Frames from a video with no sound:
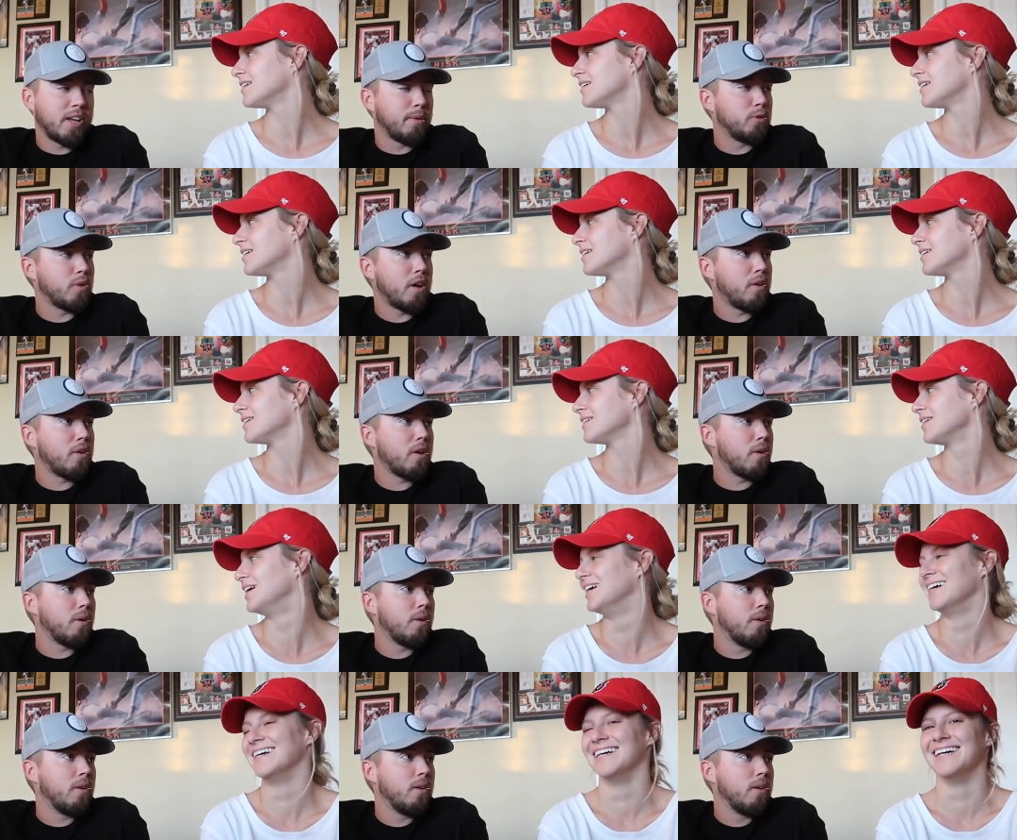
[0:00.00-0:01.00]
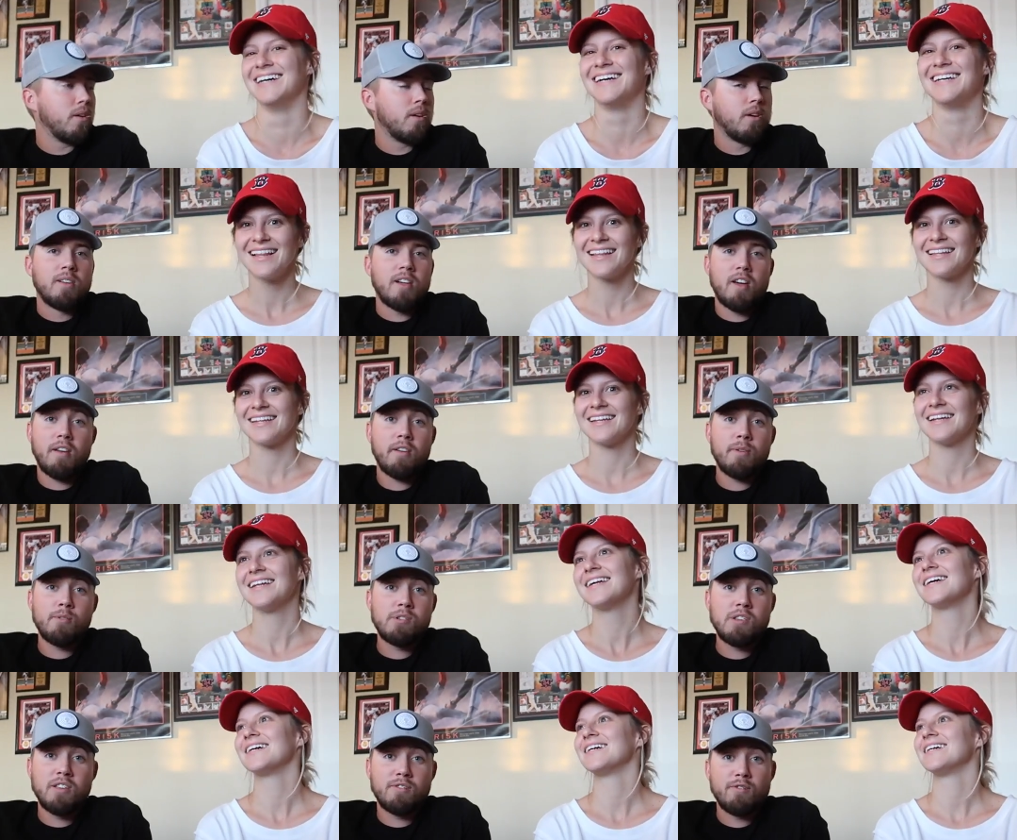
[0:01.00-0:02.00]
Speaker 1: time, so I don't know. I don't know what
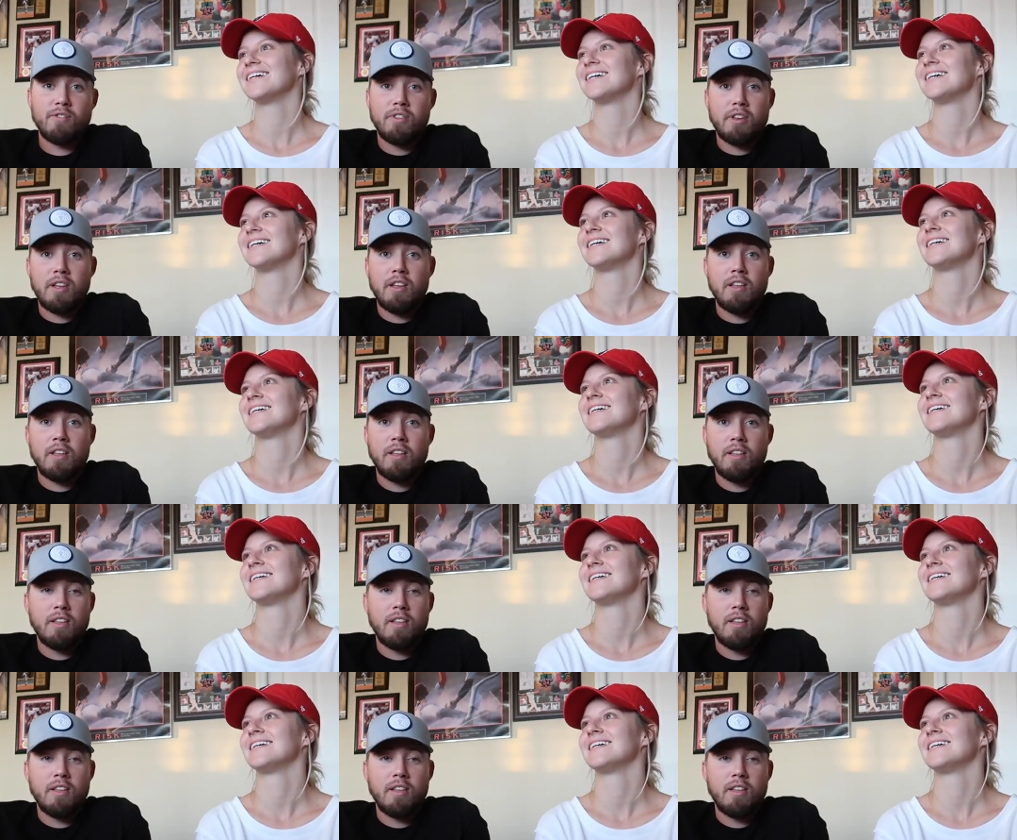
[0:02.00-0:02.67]
she does during the day.